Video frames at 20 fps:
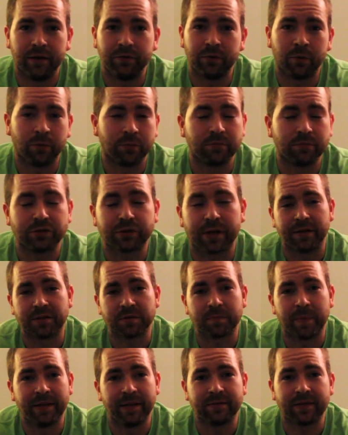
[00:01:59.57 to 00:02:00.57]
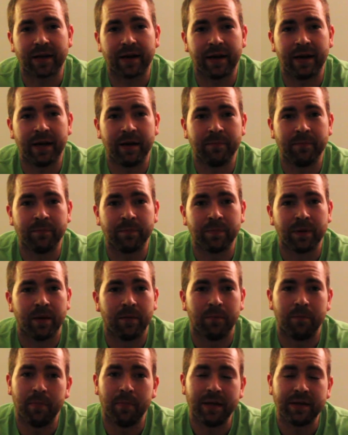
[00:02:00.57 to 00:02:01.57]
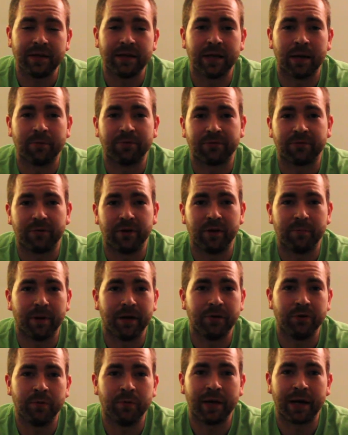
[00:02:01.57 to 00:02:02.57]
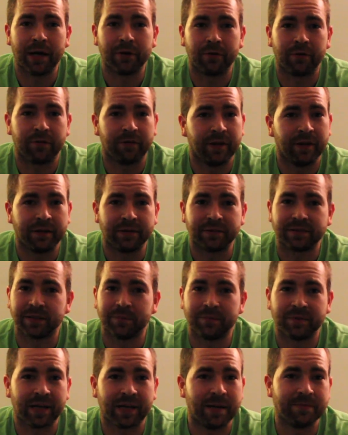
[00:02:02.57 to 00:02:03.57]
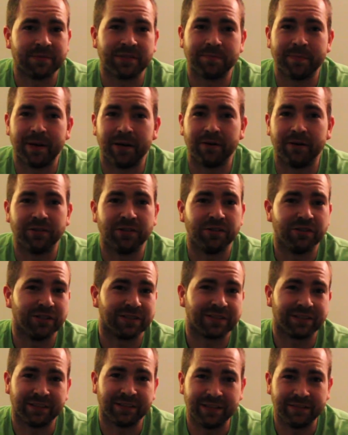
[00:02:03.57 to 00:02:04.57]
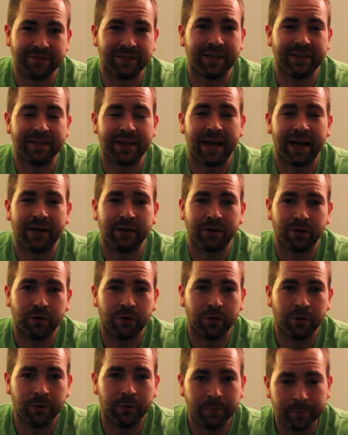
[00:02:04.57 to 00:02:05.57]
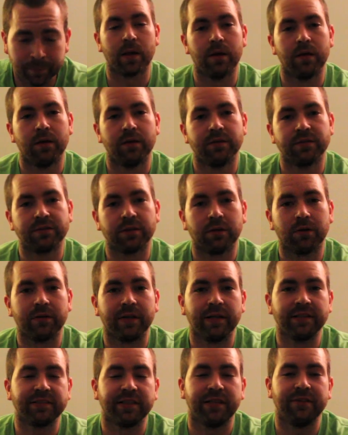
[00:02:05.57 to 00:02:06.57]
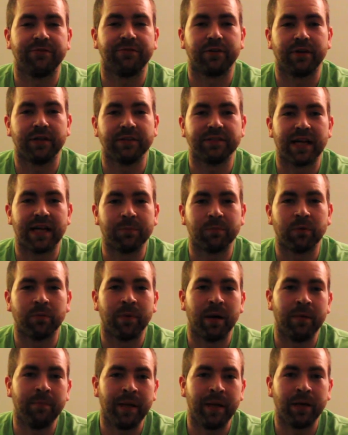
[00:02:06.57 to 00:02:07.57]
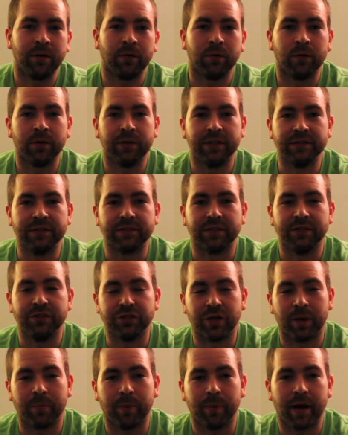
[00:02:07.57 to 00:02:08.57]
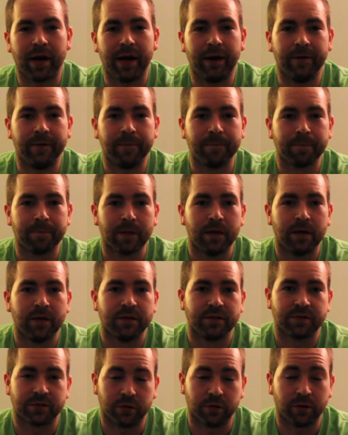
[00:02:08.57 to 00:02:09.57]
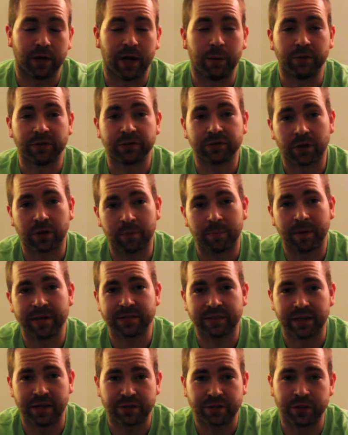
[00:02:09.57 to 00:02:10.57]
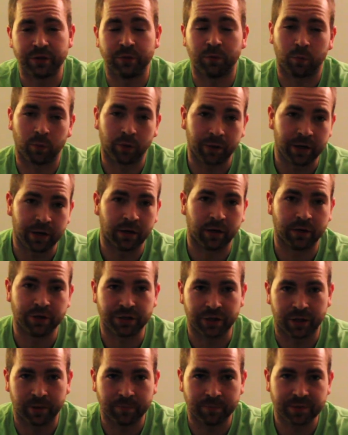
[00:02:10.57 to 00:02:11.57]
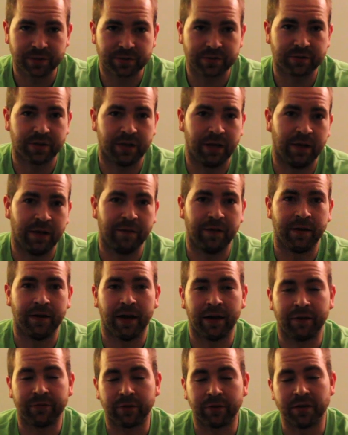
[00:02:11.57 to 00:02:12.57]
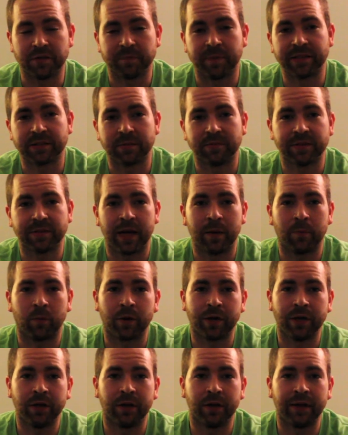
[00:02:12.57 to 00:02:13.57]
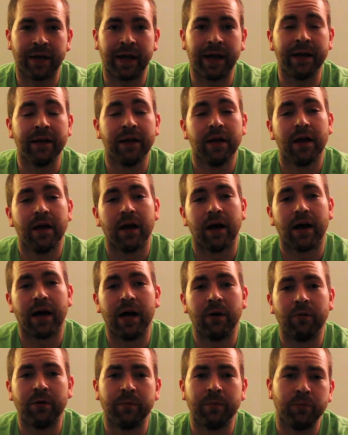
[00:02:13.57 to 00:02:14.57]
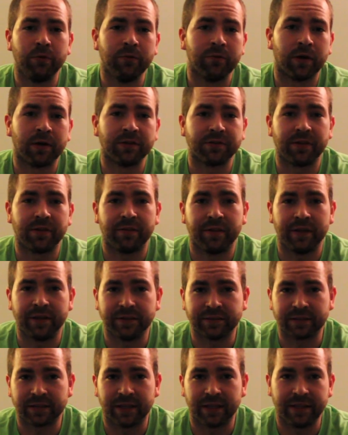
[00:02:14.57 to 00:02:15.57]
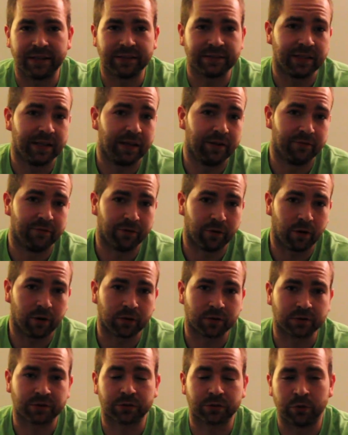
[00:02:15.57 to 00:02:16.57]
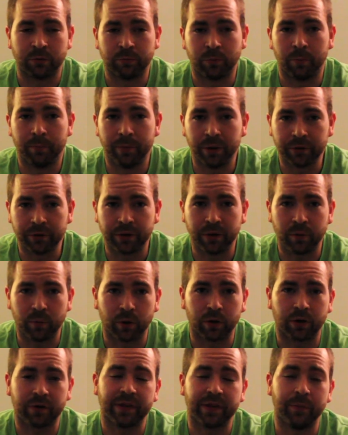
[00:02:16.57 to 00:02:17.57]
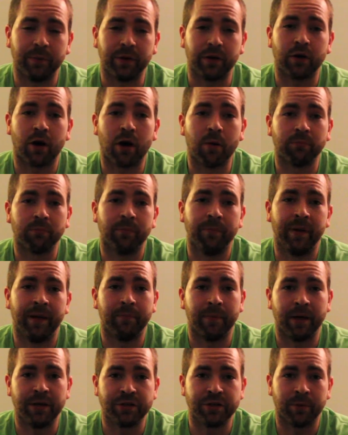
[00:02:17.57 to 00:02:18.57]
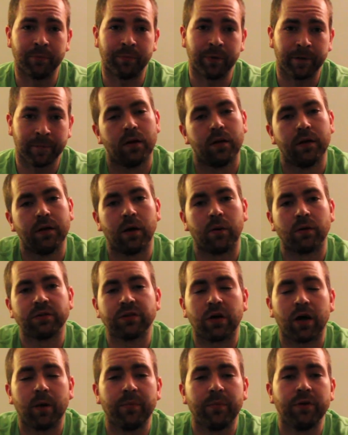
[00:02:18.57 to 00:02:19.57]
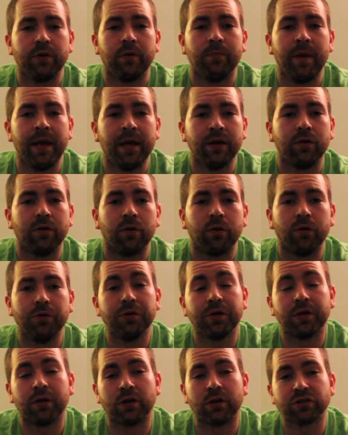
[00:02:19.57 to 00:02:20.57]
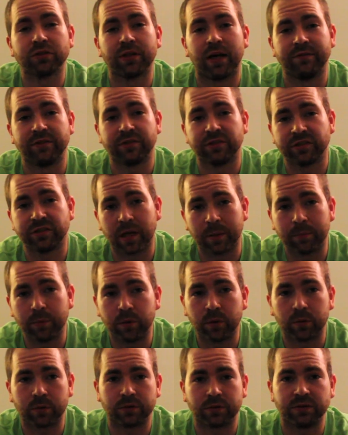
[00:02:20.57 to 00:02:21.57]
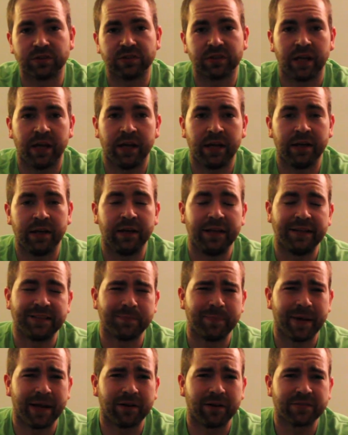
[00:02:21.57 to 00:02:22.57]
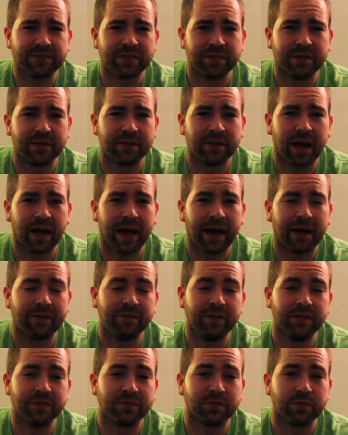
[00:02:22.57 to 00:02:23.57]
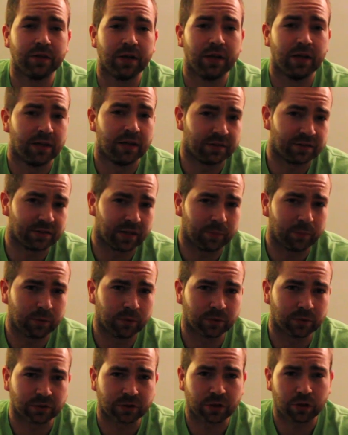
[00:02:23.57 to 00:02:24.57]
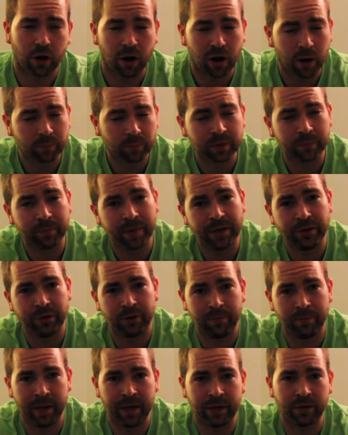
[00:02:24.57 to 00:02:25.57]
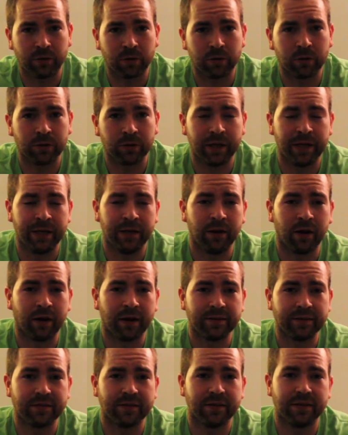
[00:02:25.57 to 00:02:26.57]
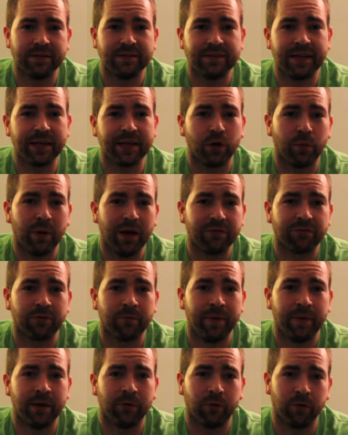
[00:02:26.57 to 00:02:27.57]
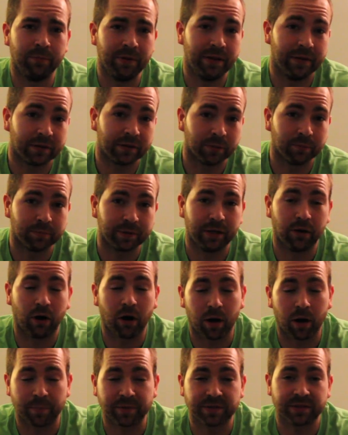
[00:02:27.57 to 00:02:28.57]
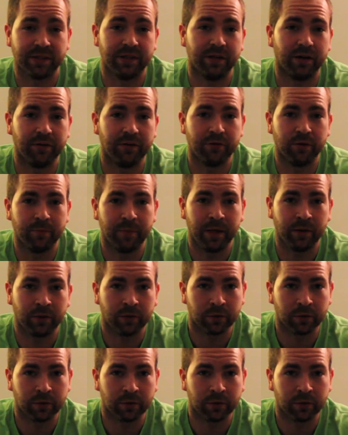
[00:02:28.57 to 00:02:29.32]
Don't spend time making up for it by doing other things. Sometimes it's better to just leave it at that and go home. So let's say, for example, my main goal is to jump higher. So I would start my session working on jumps, and then after I'd spent some time working on that, I would move on to things like, say, vaults or mobility work that would complement my jumping. Now, on top of your main goal, you can also have sub-goals, and it's better to have these sub-goals complement your main goal and not to take away from it or be the complete opposite of your main